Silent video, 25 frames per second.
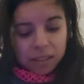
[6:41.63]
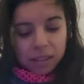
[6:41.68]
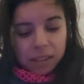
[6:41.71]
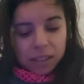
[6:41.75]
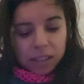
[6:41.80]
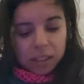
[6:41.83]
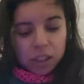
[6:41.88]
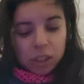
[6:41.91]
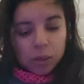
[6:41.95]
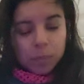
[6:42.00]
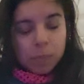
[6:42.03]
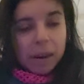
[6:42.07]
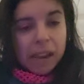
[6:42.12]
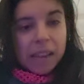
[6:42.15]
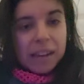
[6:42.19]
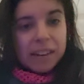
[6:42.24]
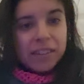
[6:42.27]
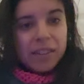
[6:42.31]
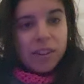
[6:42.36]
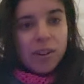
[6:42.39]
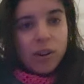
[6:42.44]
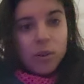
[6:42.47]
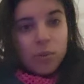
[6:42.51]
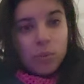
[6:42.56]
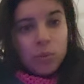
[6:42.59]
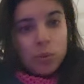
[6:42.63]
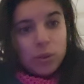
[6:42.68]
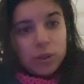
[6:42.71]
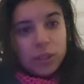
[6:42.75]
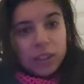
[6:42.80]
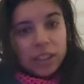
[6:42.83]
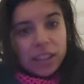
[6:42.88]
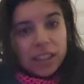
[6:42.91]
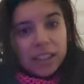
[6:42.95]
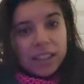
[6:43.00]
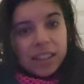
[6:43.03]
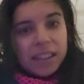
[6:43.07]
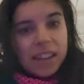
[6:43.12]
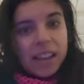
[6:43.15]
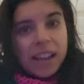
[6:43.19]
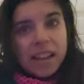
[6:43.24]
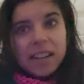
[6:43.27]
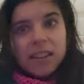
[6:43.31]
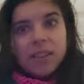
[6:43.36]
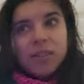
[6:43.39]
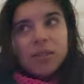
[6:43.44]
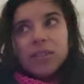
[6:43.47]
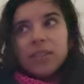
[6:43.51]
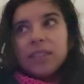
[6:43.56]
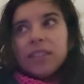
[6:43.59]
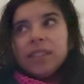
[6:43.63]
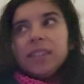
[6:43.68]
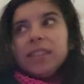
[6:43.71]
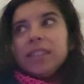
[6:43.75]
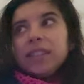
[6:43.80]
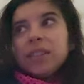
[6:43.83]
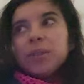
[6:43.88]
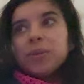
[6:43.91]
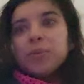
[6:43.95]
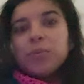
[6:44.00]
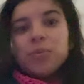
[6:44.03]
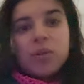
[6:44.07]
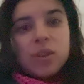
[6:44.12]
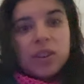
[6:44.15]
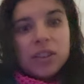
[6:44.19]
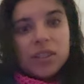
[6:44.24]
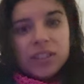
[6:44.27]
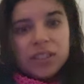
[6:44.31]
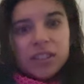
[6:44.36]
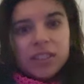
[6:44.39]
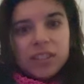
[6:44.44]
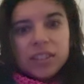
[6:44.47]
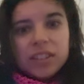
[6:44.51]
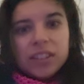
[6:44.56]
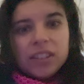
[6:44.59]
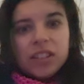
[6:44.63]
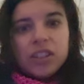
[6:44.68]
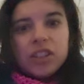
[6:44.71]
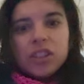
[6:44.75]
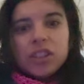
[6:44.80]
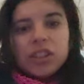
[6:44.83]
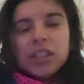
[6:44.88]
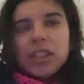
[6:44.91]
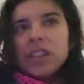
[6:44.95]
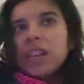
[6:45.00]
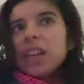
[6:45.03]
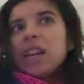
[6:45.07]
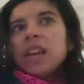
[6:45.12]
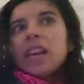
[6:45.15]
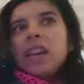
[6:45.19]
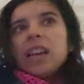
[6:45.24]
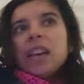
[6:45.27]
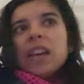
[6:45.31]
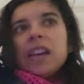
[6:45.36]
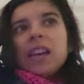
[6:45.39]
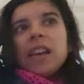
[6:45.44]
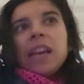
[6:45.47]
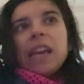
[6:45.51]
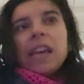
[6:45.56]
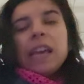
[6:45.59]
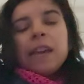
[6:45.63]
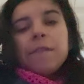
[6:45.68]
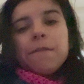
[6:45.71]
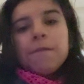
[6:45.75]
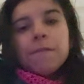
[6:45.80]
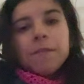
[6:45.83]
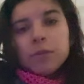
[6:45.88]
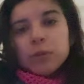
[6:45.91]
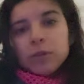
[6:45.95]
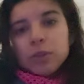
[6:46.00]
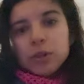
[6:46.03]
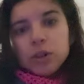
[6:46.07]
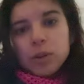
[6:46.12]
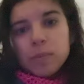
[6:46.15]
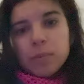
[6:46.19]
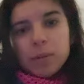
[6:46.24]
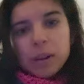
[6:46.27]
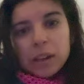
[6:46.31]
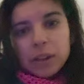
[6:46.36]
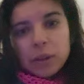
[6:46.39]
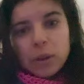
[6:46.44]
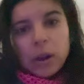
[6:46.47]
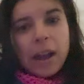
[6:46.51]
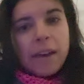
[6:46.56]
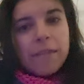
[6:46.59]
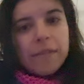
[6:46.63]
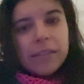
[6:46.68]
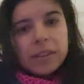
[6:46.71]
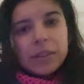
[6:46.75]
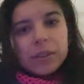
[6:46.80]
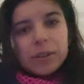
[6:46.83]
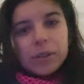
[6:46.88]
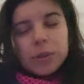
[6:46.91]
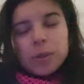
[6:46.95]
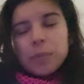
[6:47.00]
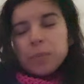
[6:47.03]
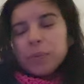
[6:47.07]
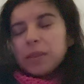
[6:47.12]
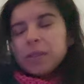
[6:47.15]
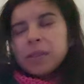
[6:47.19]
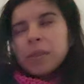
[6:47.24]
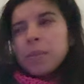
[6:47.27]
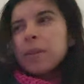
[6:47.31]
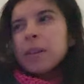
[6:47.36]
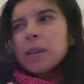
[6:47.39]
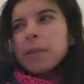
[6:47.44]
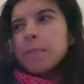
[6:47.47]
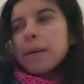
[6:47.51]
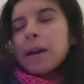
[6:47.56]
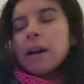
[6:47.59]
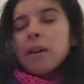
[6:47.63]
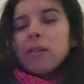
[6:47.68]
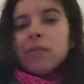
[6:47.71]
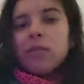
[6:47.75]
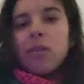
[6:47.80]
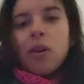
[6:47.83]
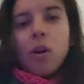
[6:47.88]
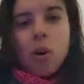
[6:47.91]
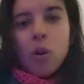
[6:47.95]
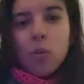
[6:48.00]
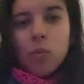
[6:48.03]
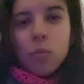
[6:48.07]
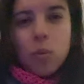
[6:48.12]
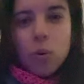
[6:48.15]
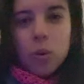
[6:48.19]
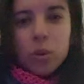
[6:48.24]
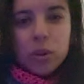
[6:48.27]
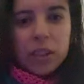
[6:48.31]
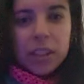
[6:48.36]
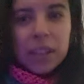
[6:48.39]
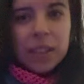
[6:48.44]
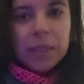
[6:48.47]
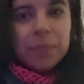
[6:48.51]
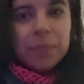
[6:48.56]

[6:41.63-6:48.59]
just plain hot water, and it honestly does wonders. It fills you up like you're having soup. Something about hot water.